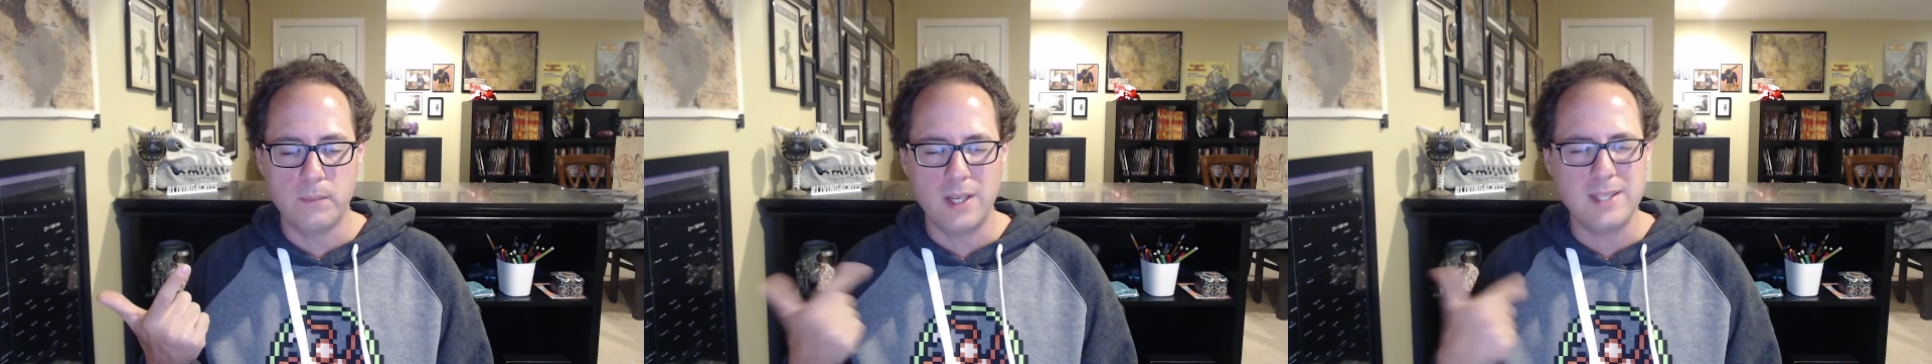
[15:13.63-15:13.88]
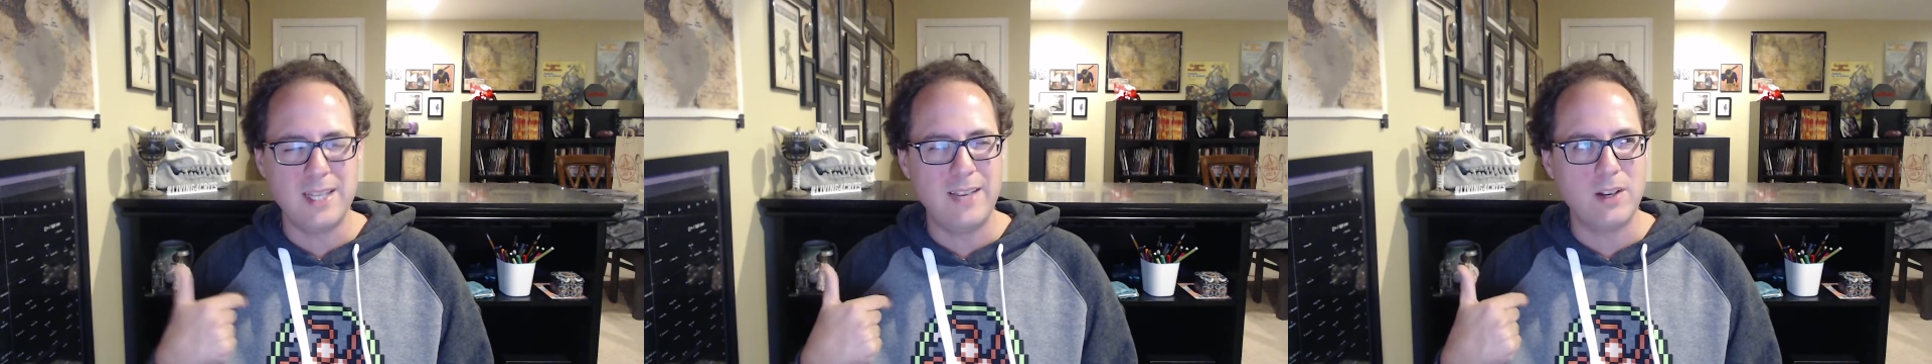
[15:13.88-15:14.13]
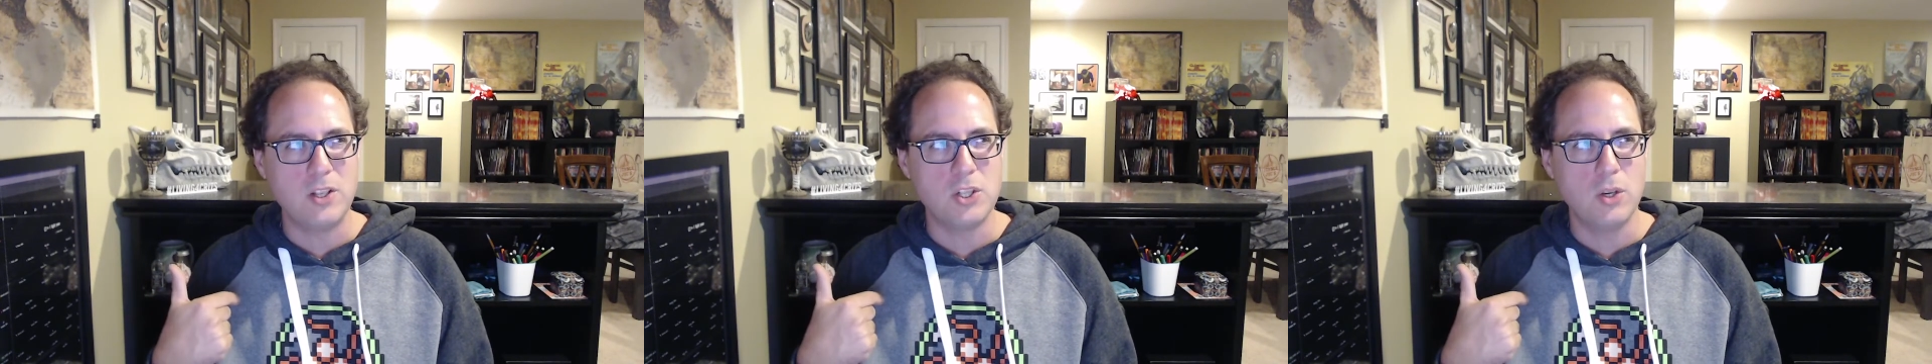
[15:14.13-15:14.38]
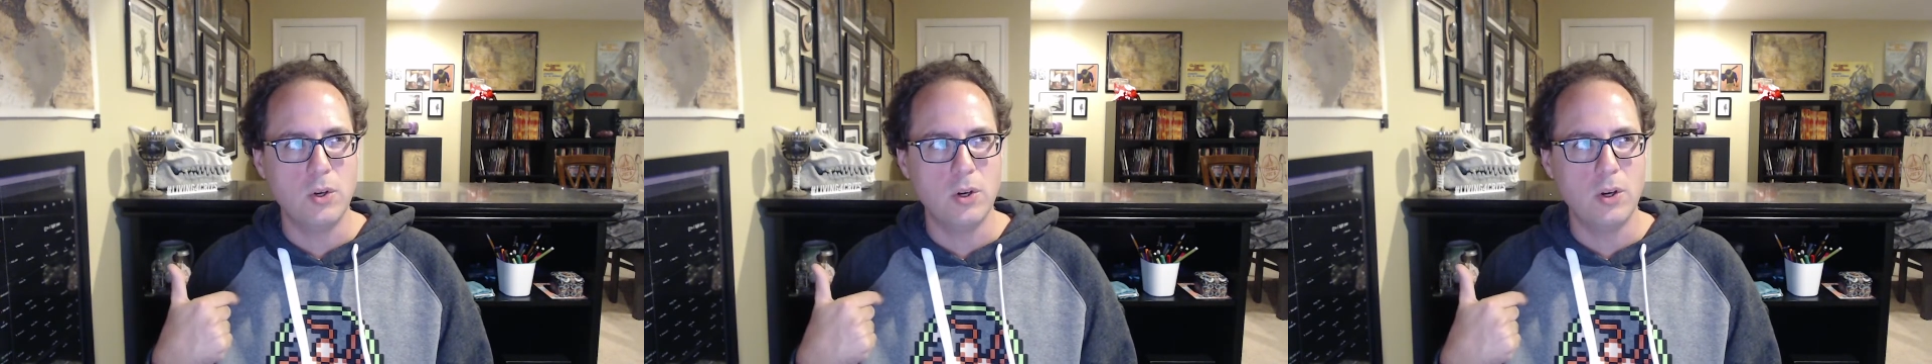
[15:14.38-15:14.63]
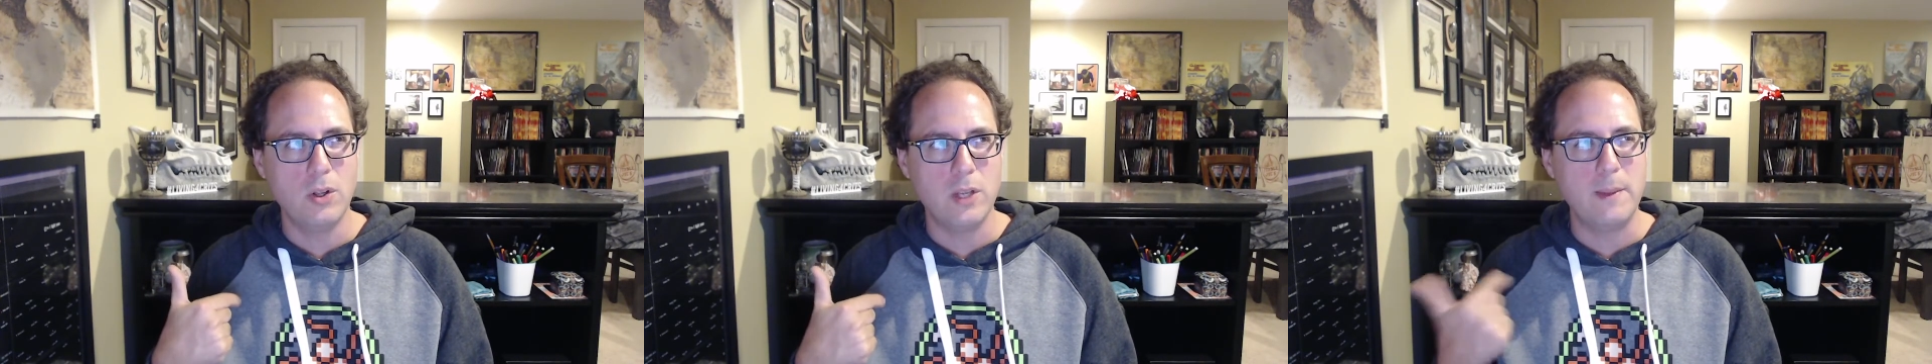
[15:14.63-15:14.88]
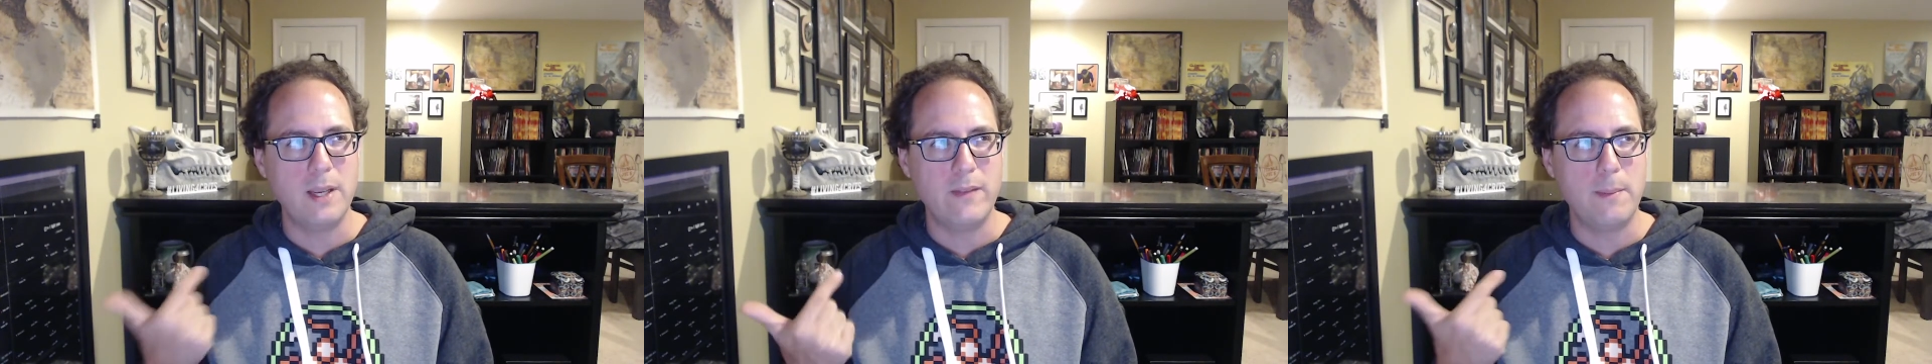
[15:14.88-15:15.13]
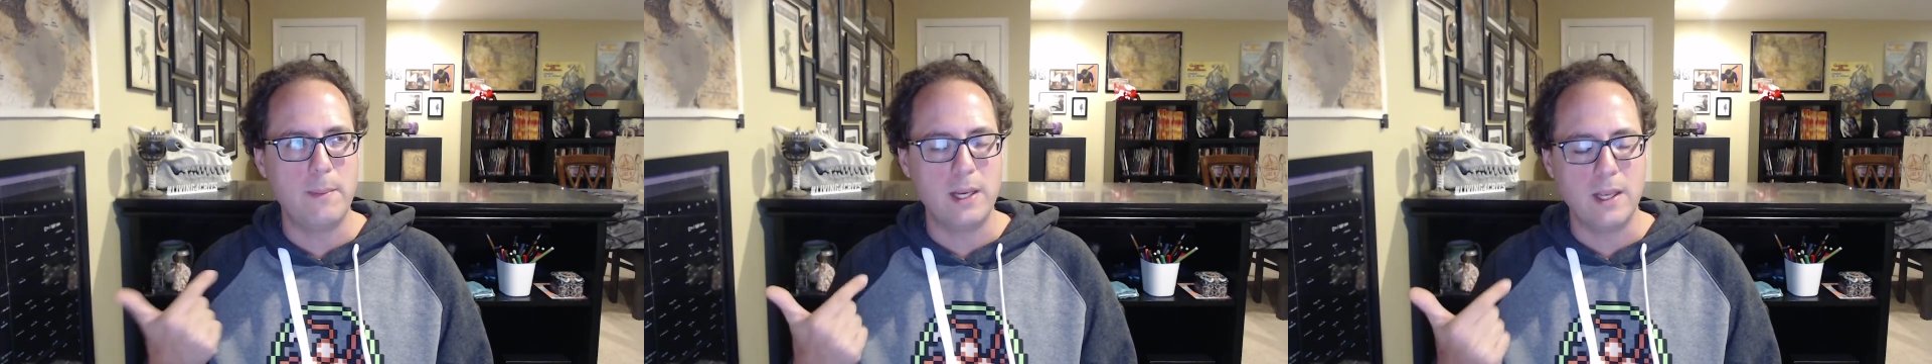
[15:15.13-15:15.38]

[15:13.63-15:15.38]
did I say give out a joker earlier? I might give out a Benny.